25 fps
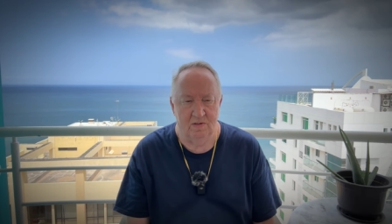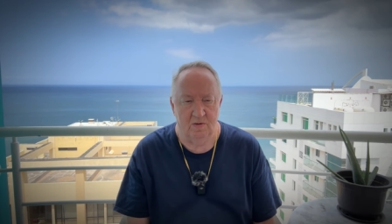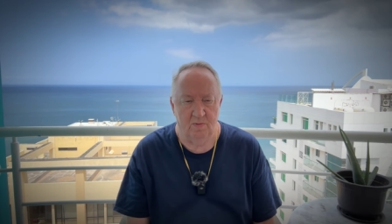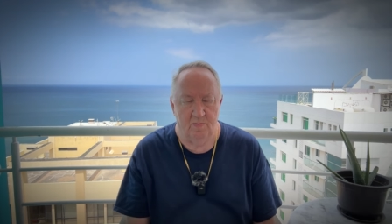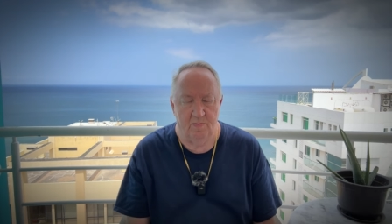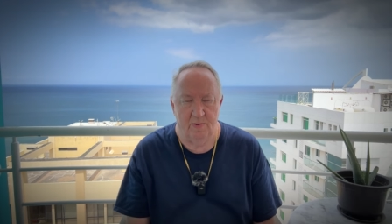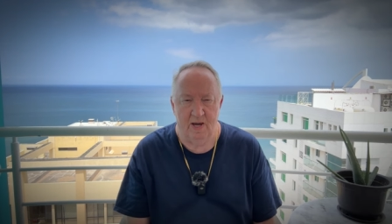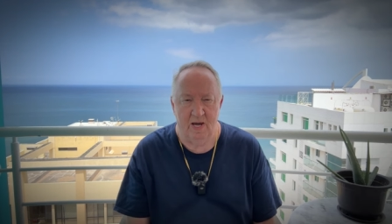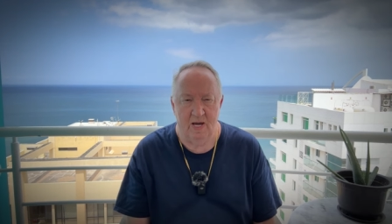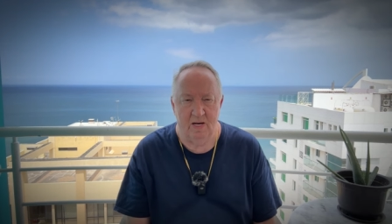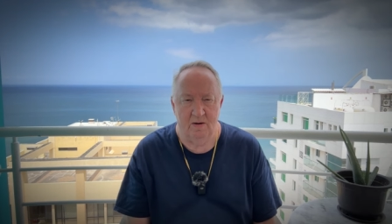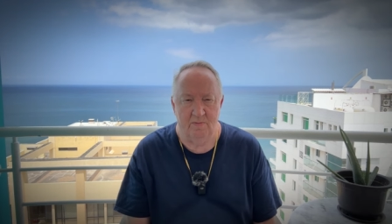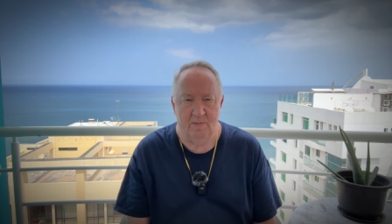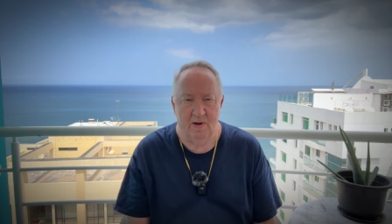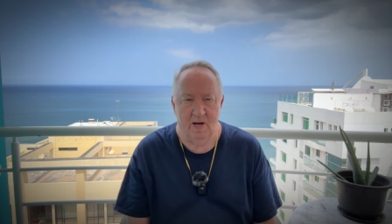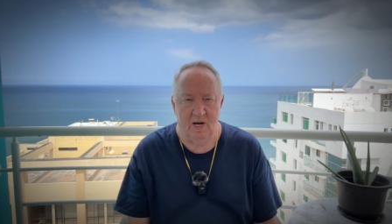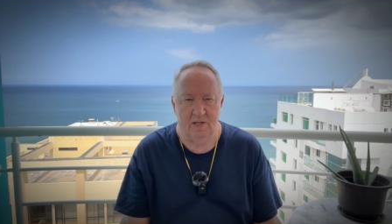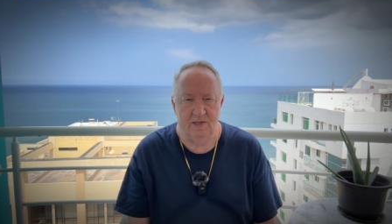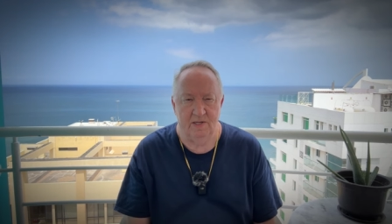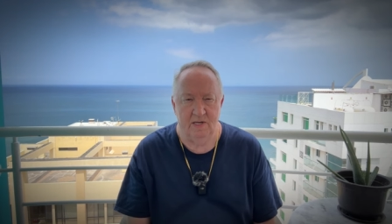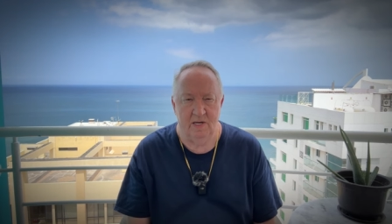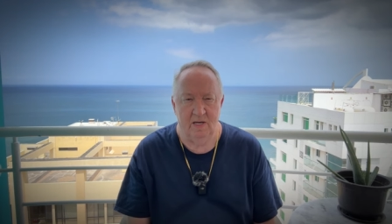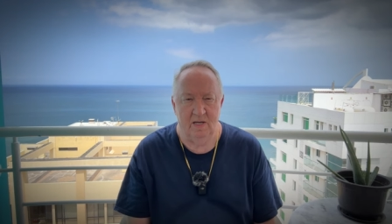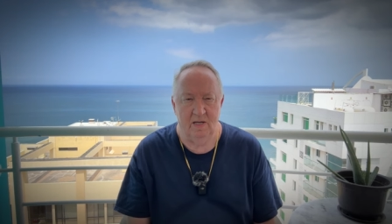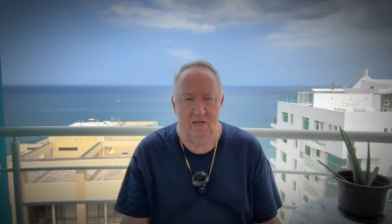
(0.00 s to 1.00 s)
to
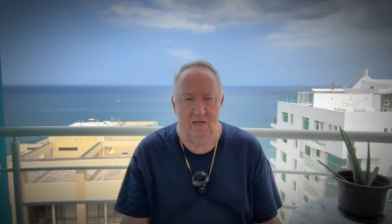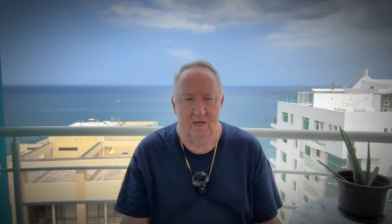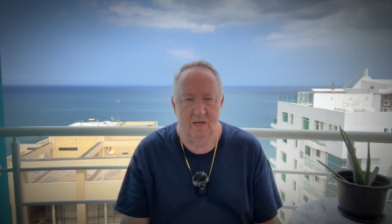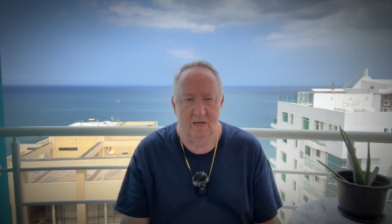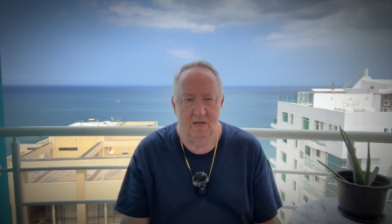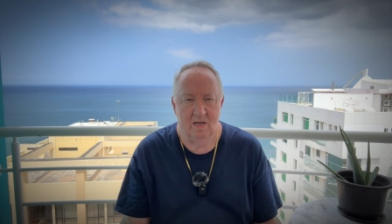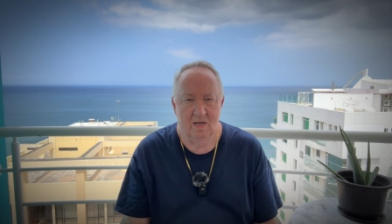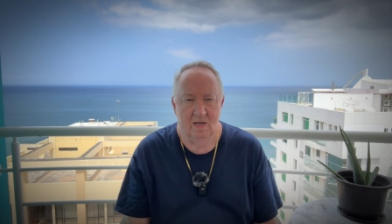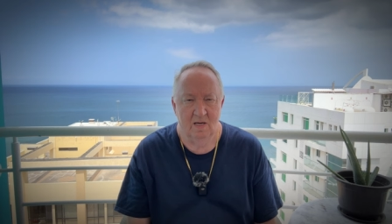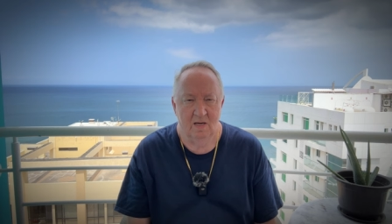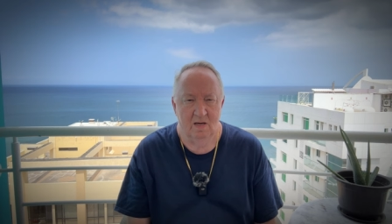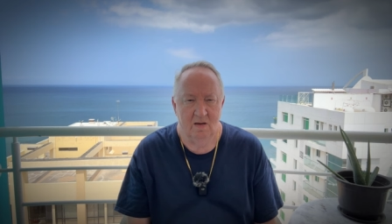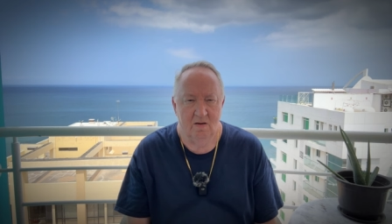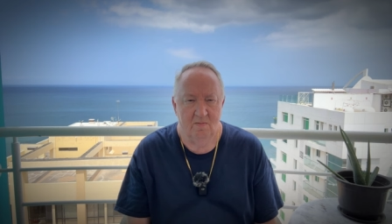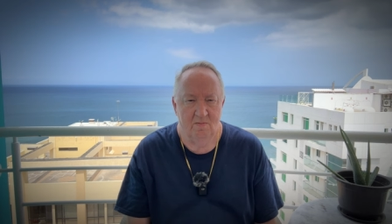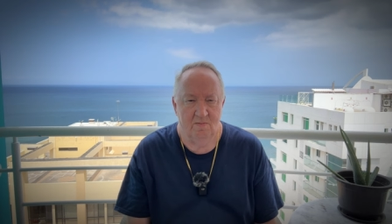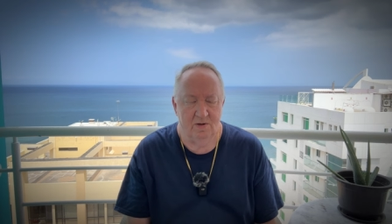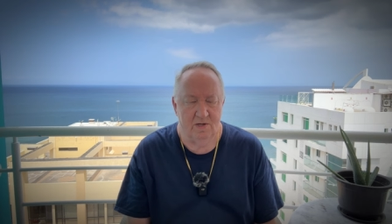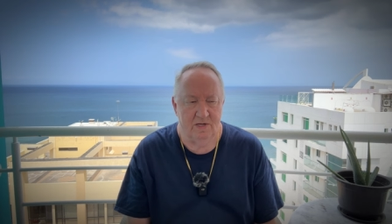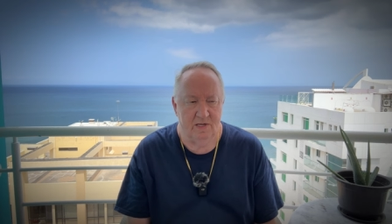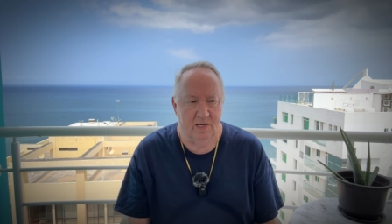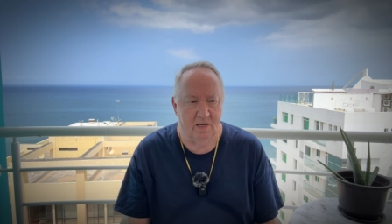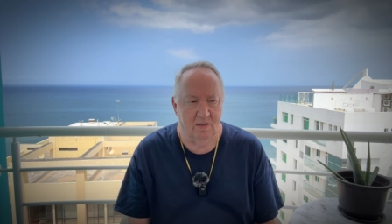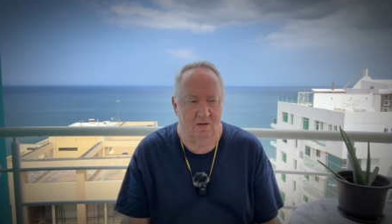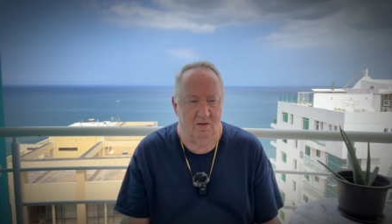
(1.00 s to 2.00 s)
badmouth any
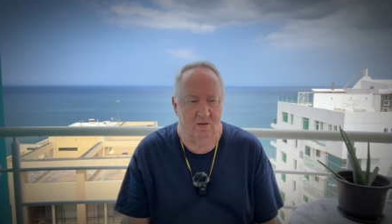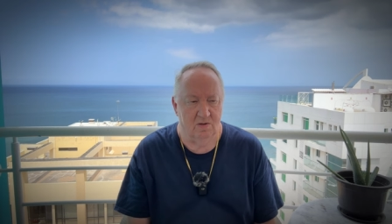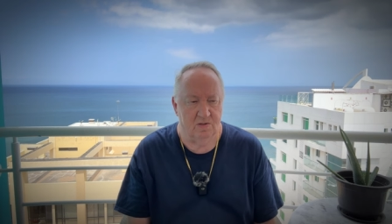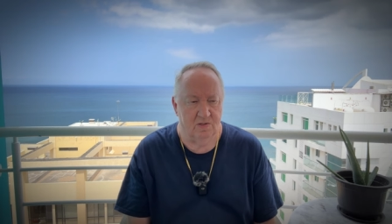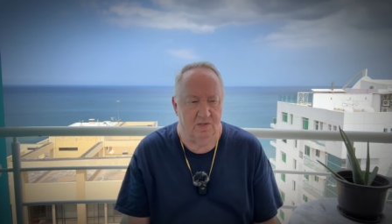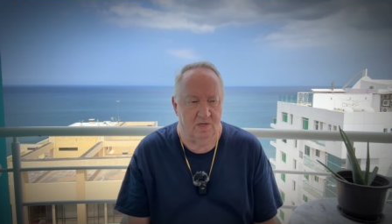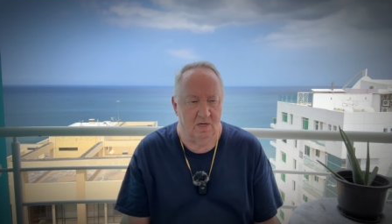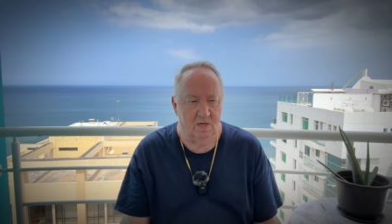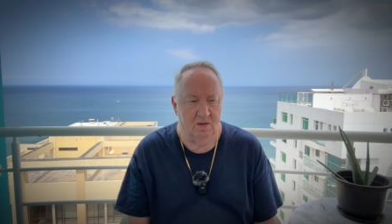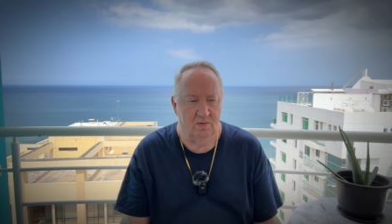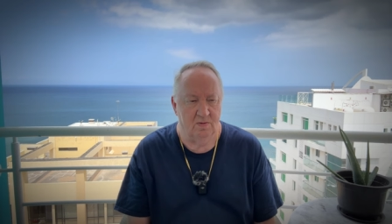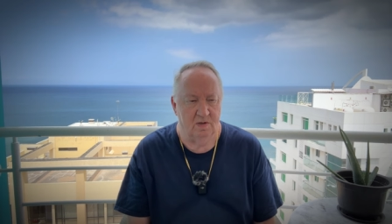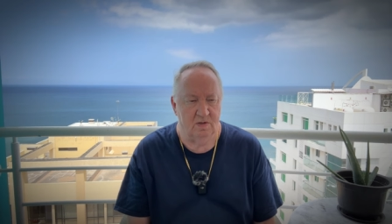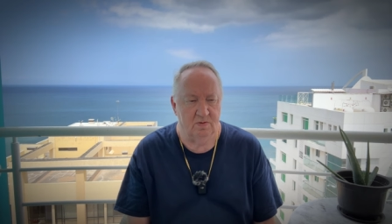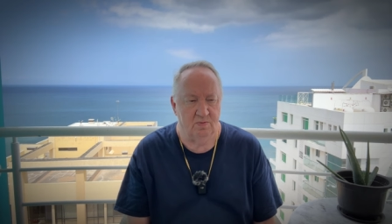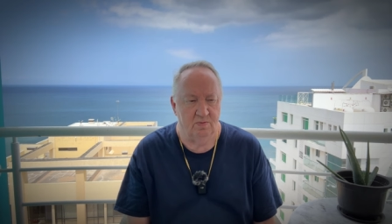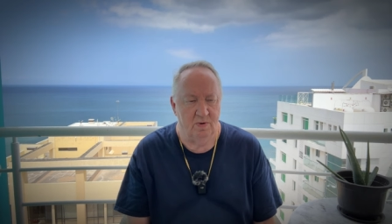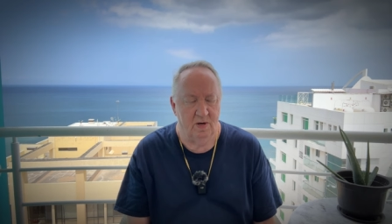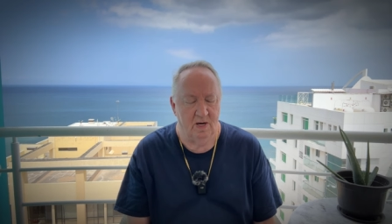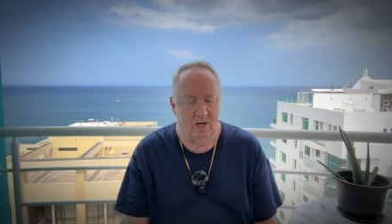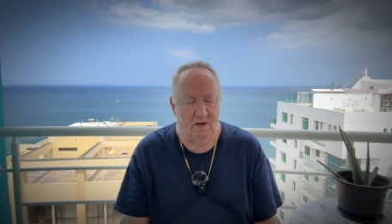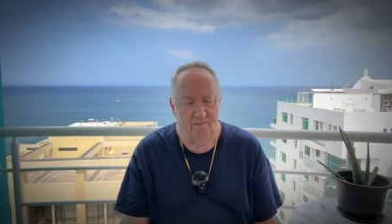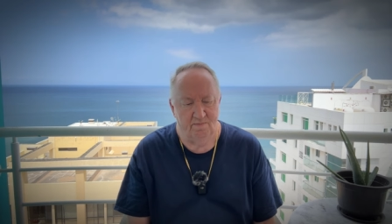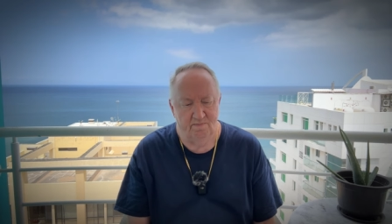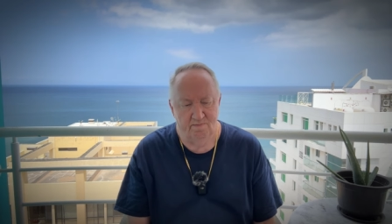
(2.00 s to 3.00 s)
particular service,
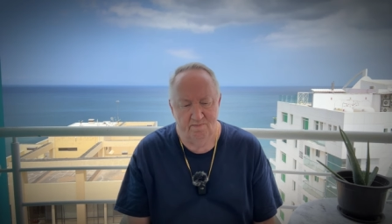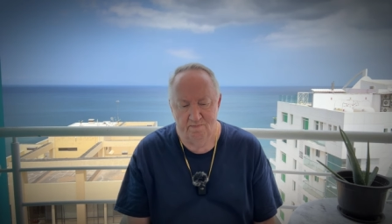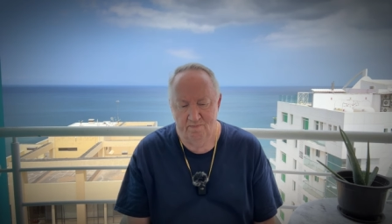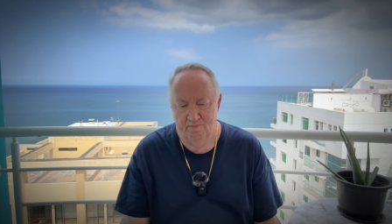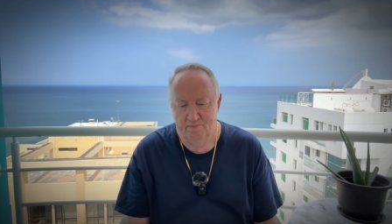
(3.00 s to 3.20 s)
but